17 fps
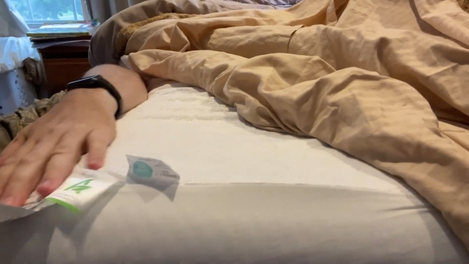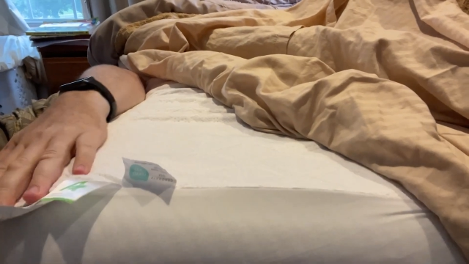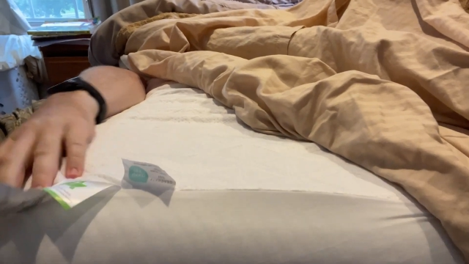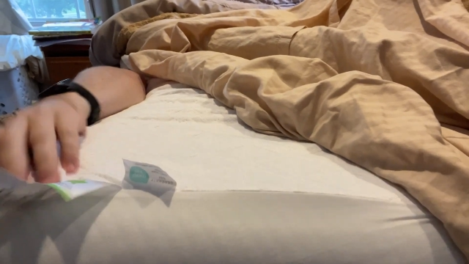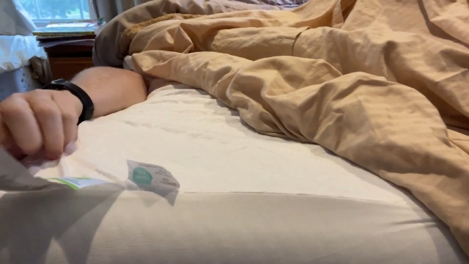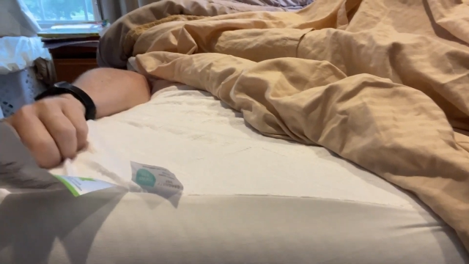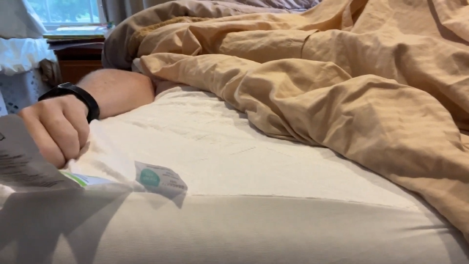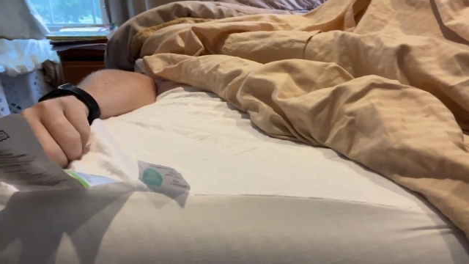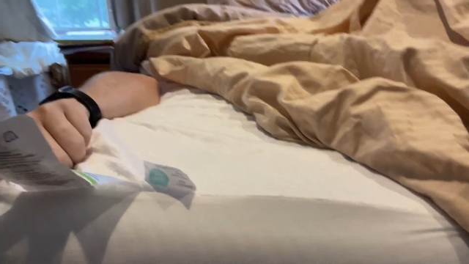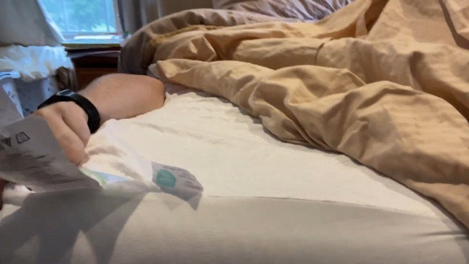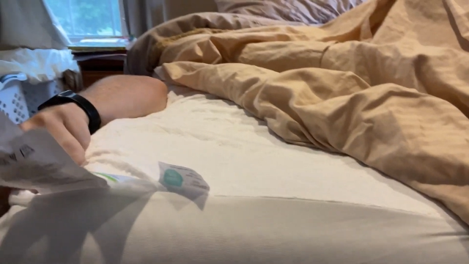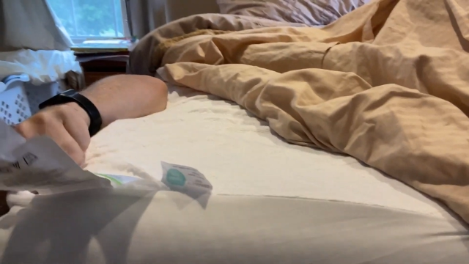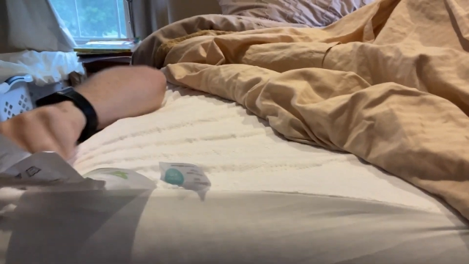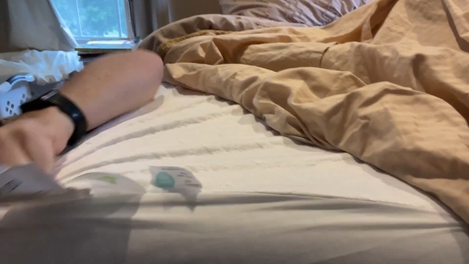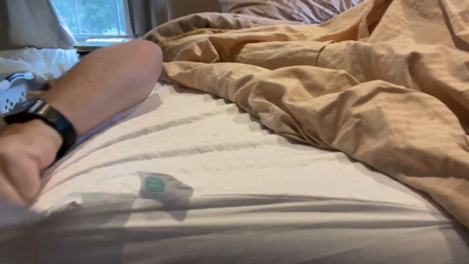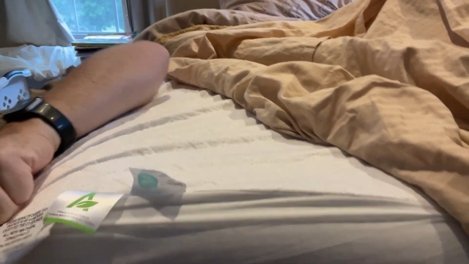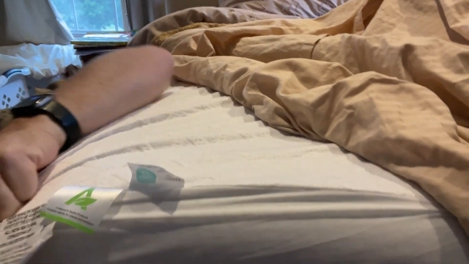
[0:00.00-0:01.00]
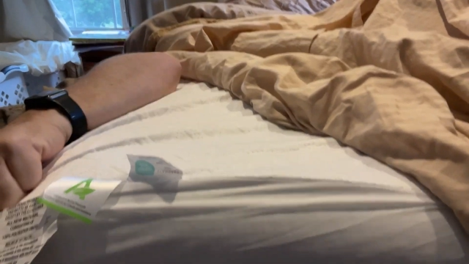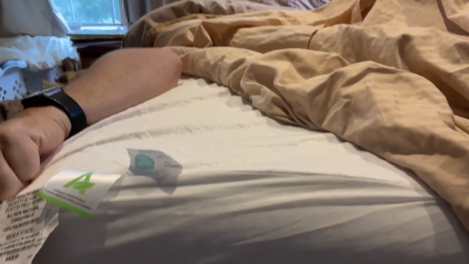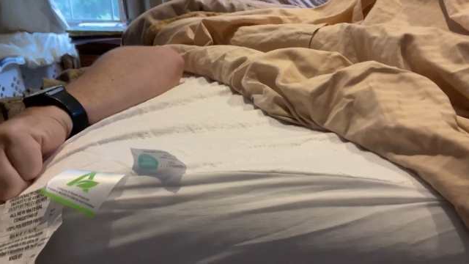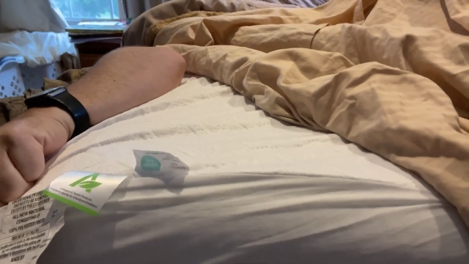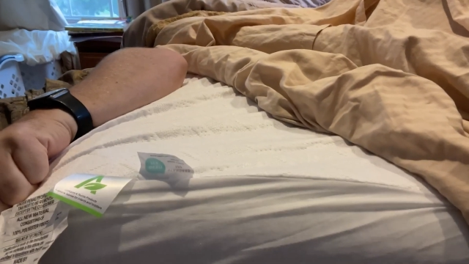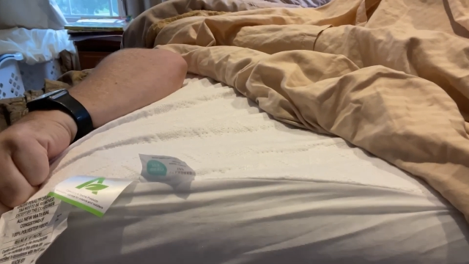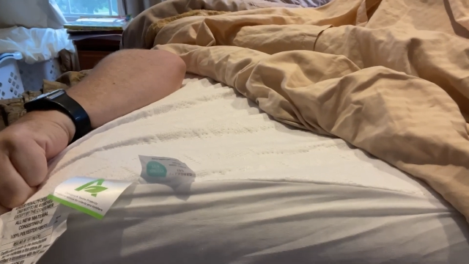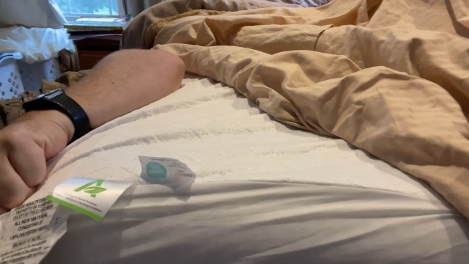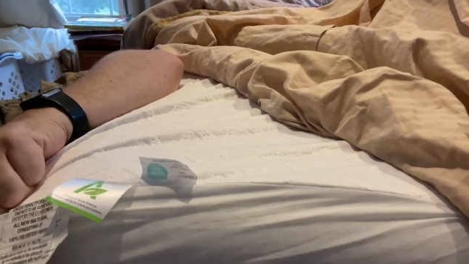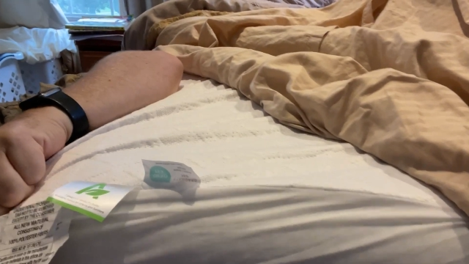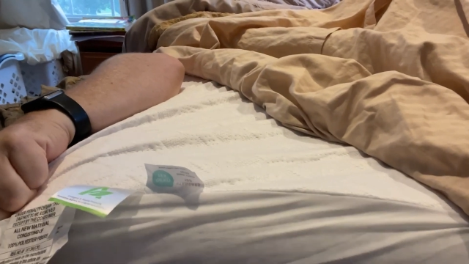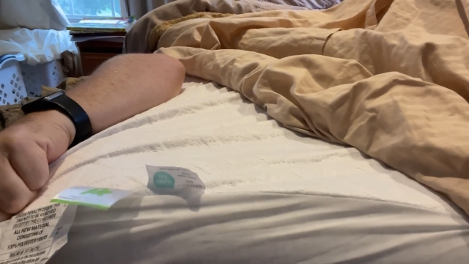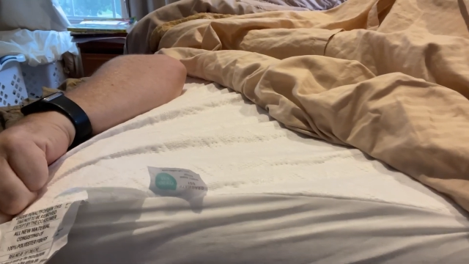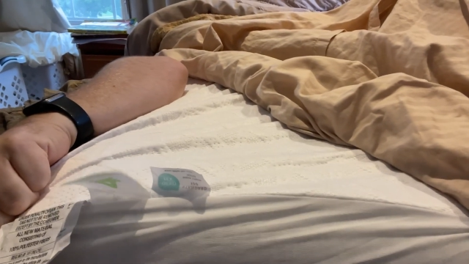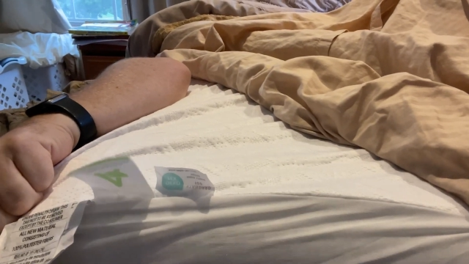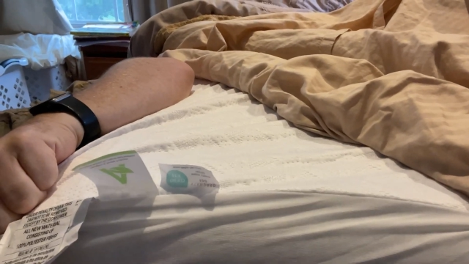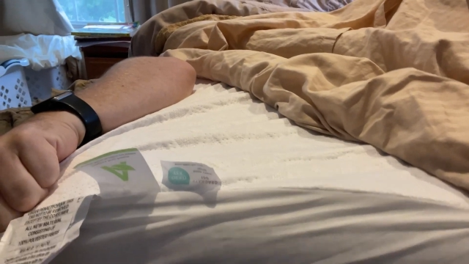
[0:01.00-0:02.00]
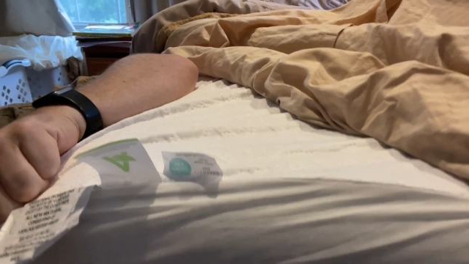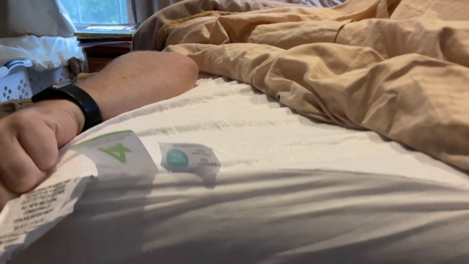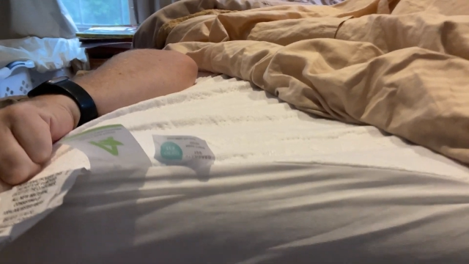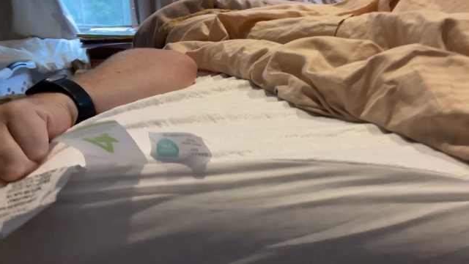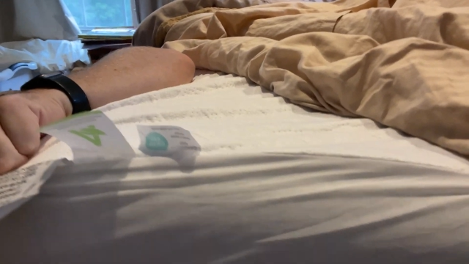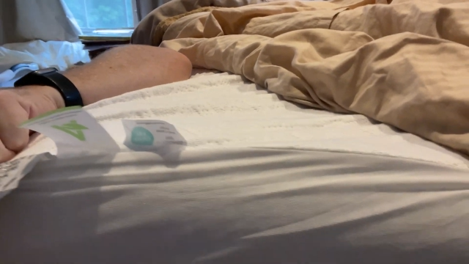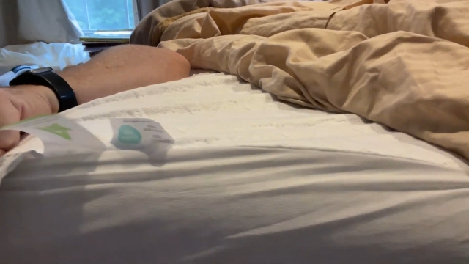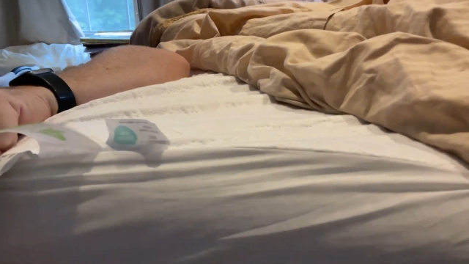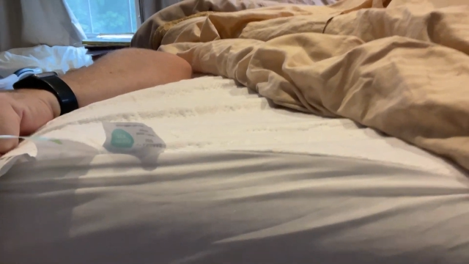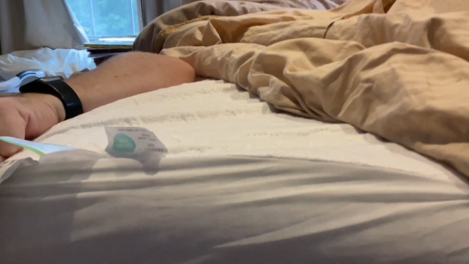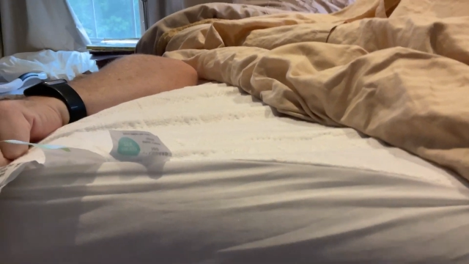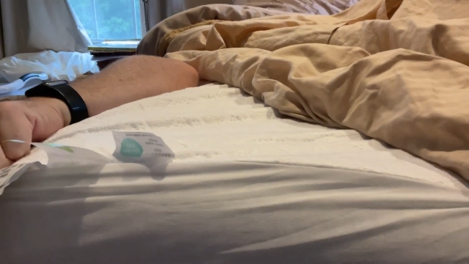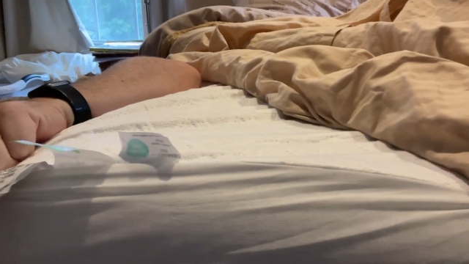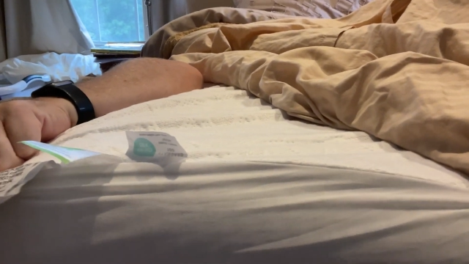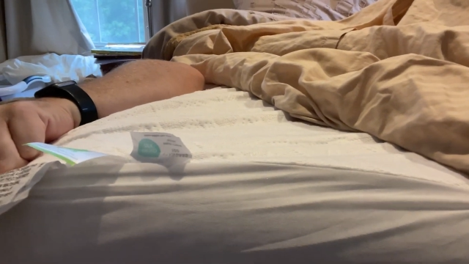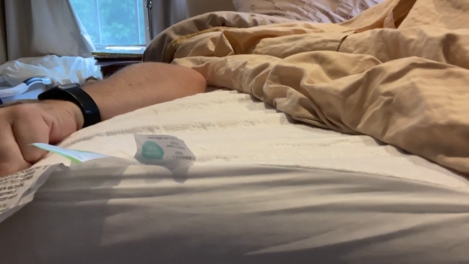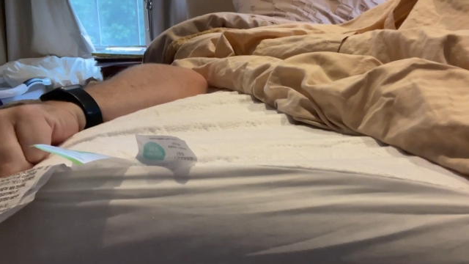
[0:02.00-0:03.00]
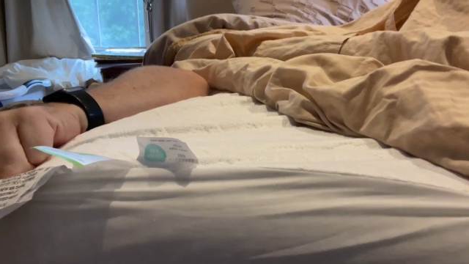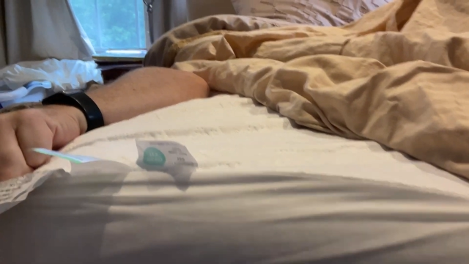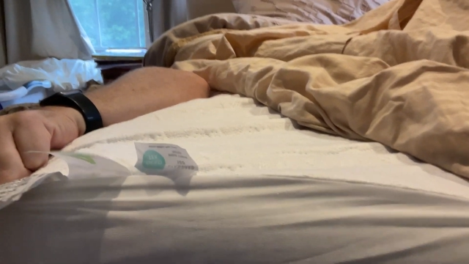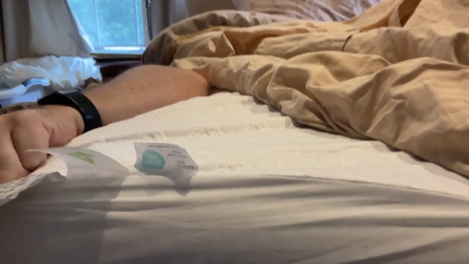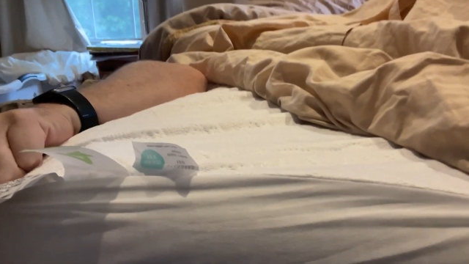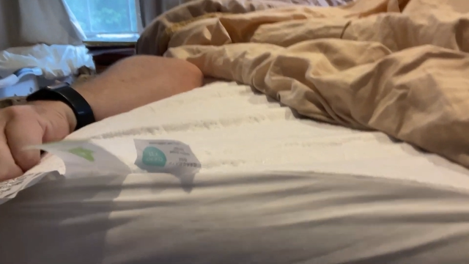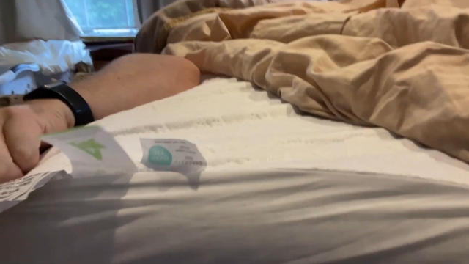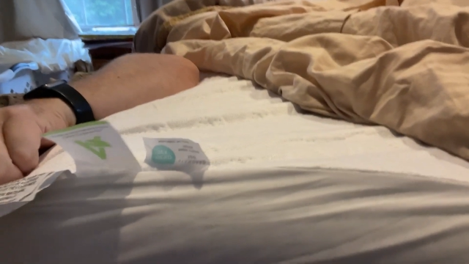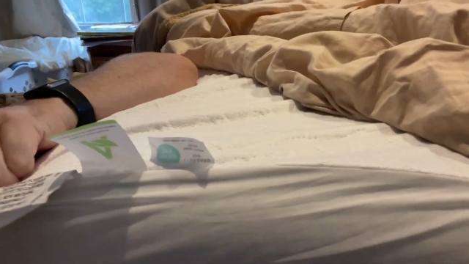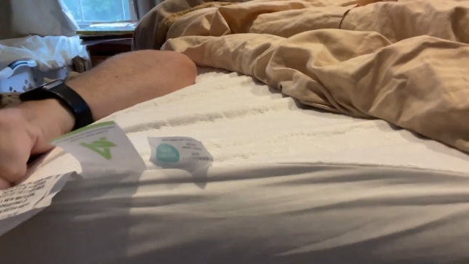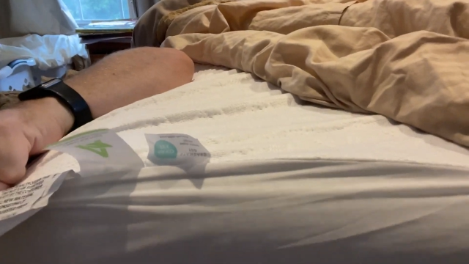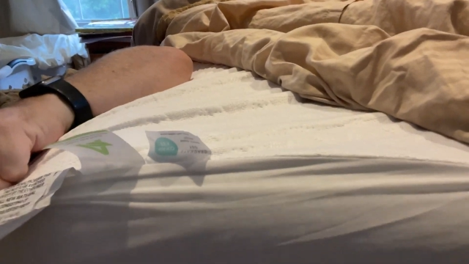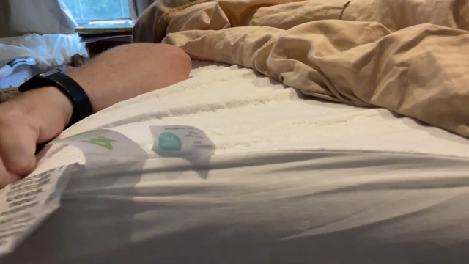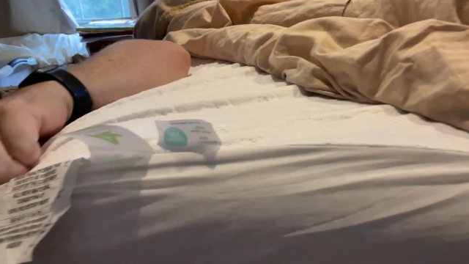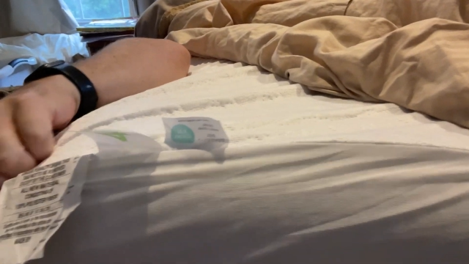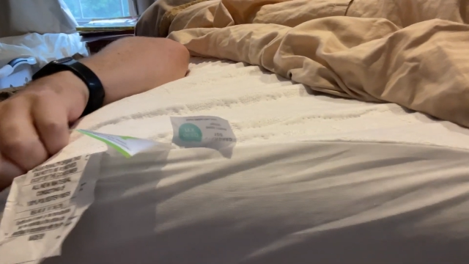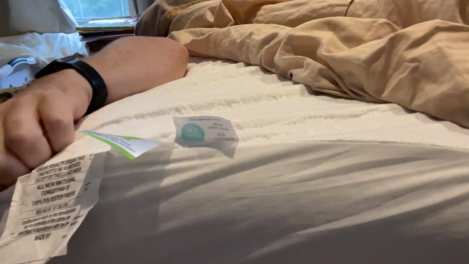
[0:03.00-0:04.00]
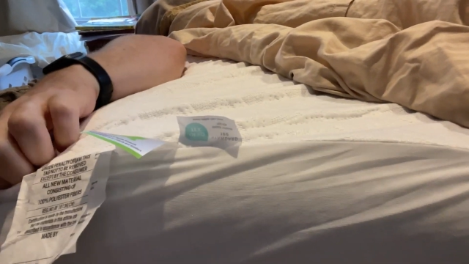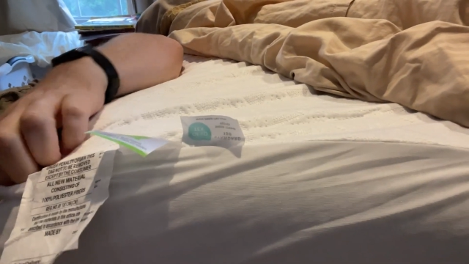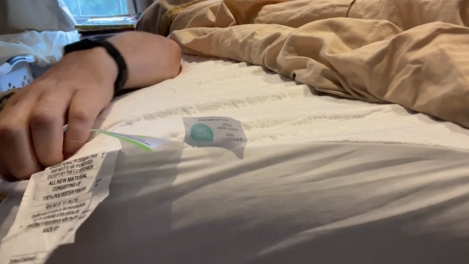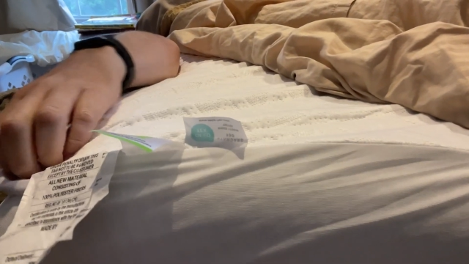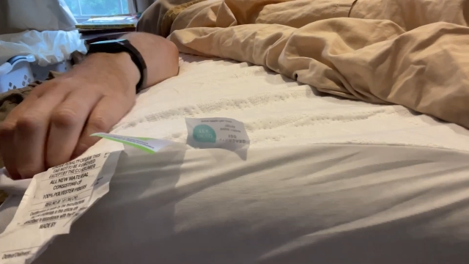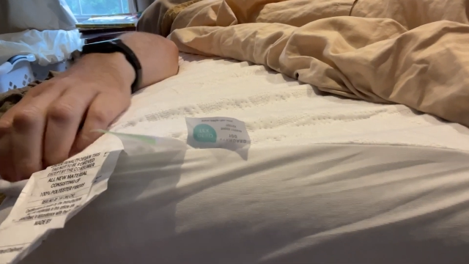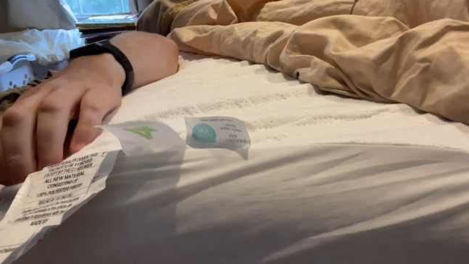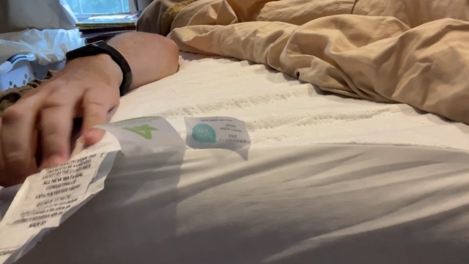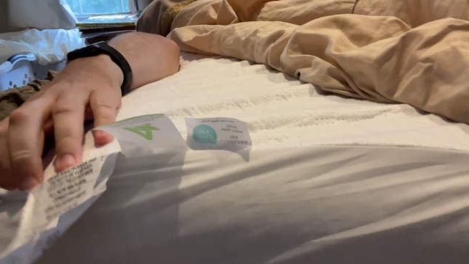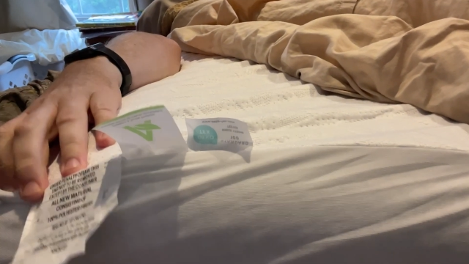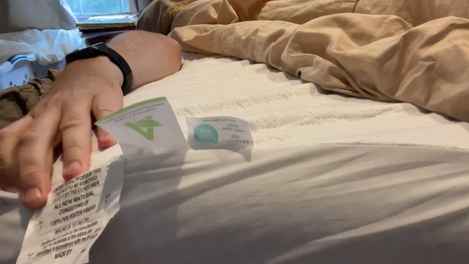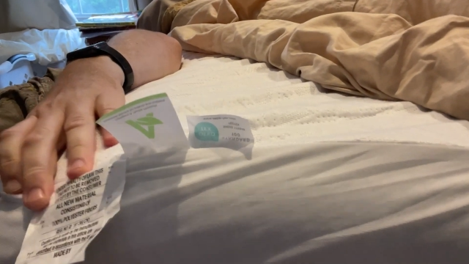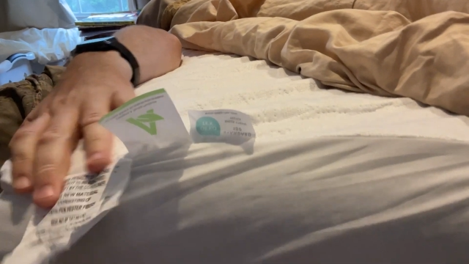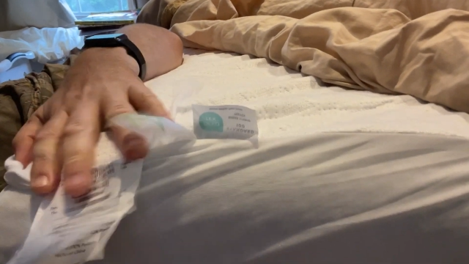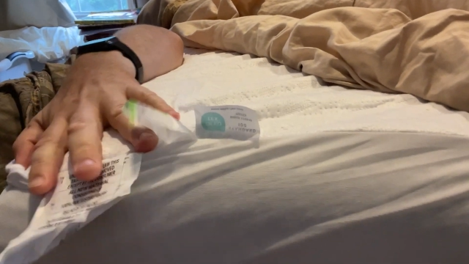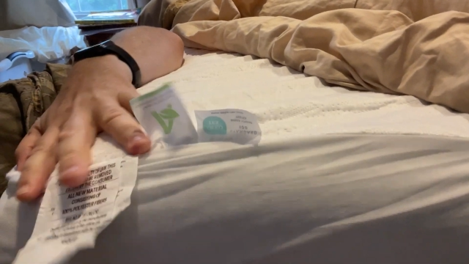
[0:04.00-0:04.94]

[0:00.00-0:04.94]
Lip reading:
No face is visible, so there are no lips to read.